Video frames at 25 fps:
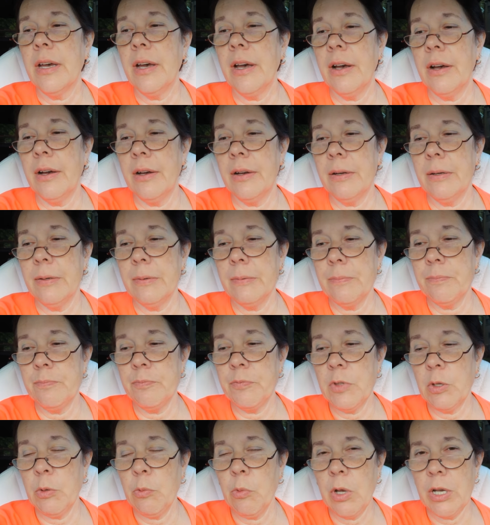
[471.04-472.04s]

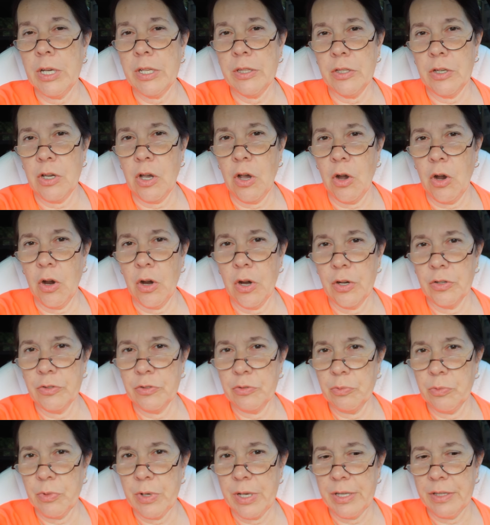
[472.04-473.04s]
one of the
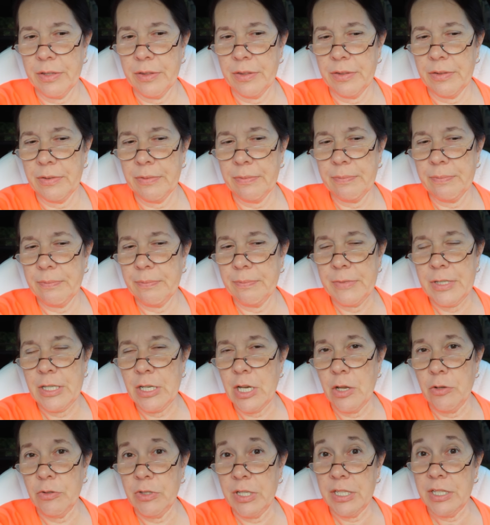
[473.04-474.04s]
cars with, you
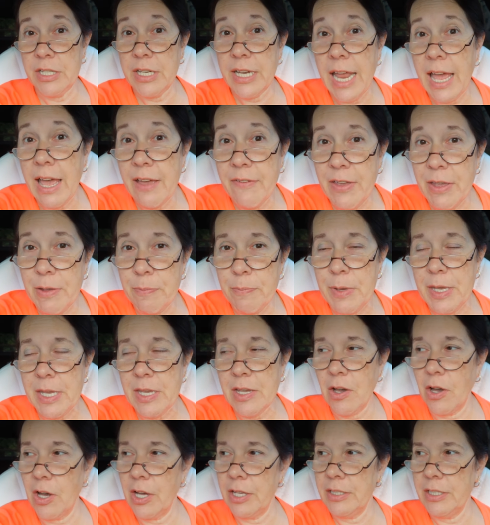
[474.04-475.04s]
know, did it have AP
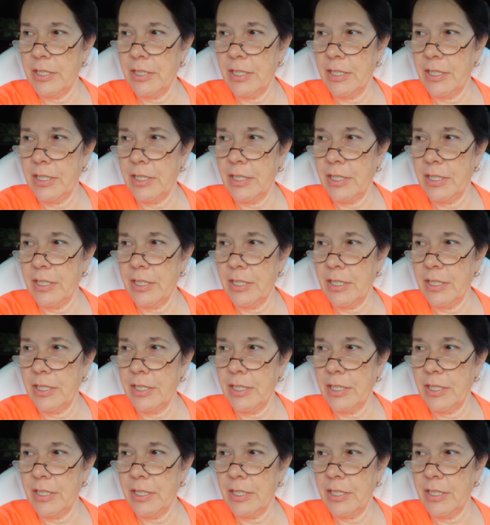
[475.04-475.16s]
on?